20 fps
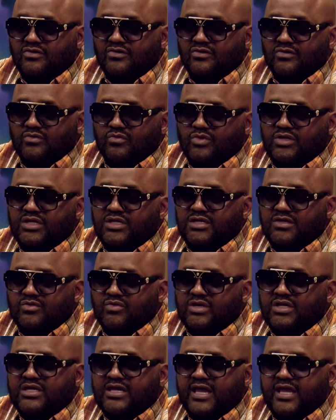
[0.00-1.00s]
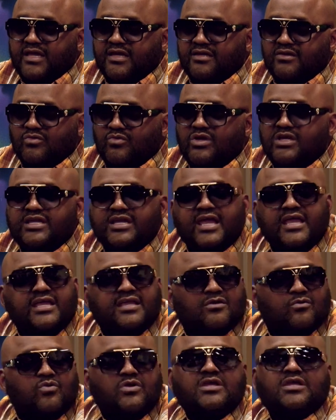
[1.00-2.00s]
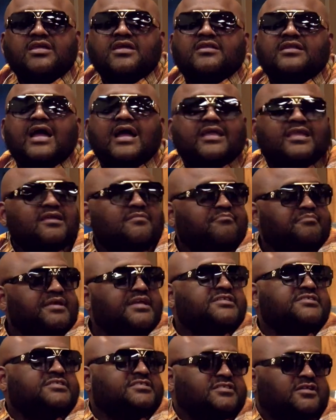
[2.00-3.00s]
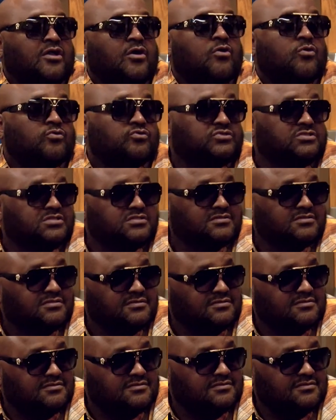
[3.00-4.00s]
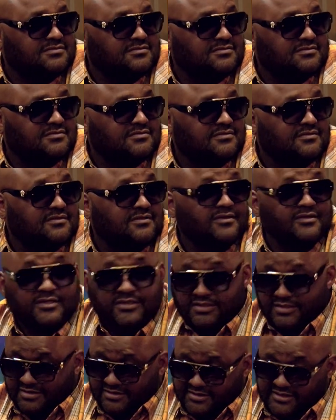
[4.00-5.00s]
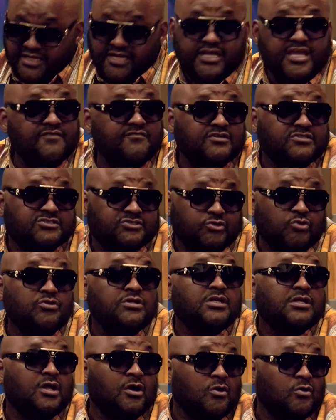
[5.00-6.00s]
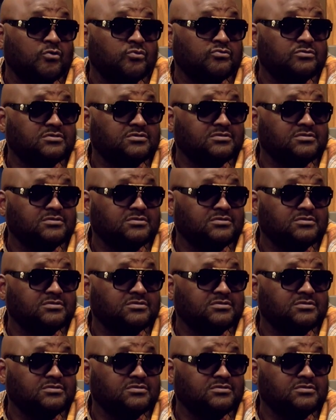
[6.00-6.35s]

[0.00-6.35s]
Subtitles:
we cannot get business loans. Mm-hmm. They'll give us student loans.